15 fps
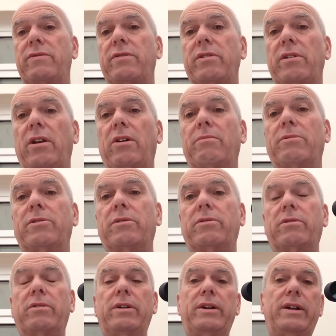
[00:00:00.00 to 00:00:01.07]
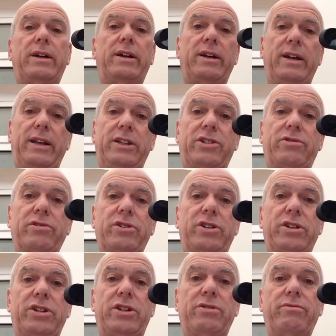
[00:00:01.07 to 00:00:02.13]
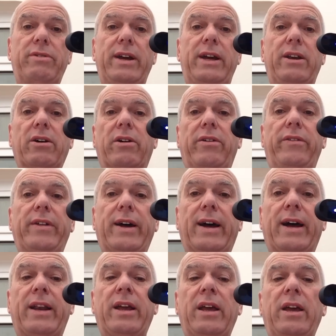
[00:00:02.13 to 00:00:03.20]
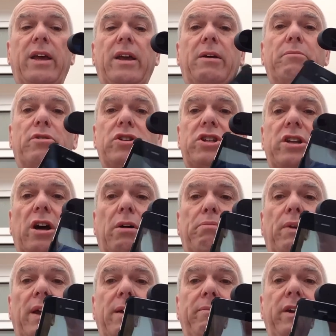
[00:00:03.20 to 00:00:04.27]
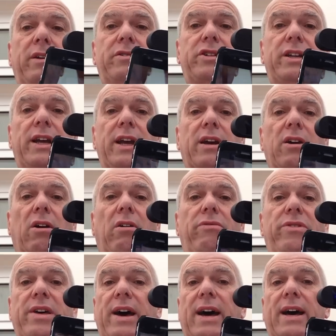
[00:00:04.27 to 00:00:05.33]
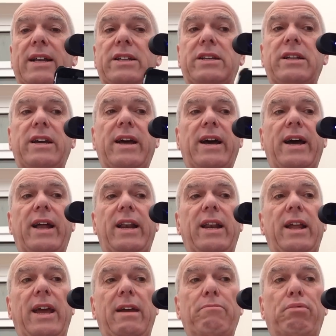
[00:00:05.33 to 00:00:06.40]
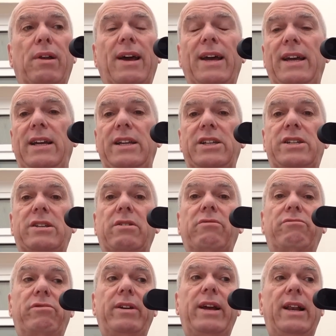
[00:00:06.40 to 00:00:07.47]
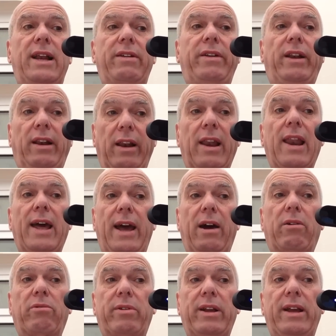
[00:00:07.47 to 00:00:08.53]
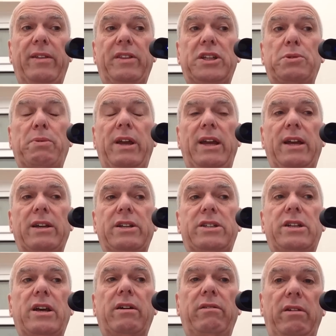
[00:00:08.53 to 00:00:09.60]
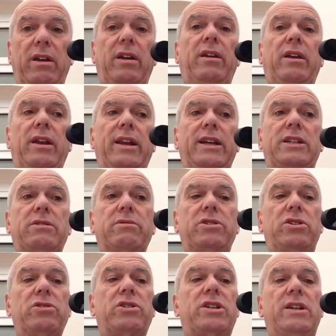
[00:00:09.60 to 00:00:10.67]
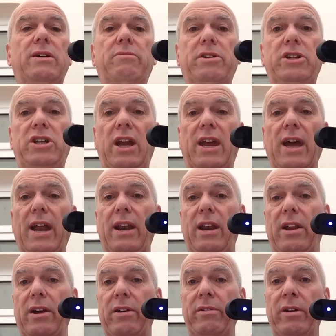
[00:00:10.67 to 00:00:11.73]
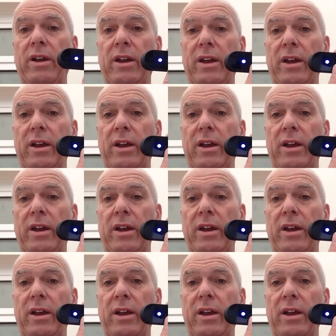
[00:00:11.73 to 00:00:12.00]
I've got a lot more instructions to read on that. But start playing music on that, and it plays really loud in the speakers. So you need to adjust it, which you can do.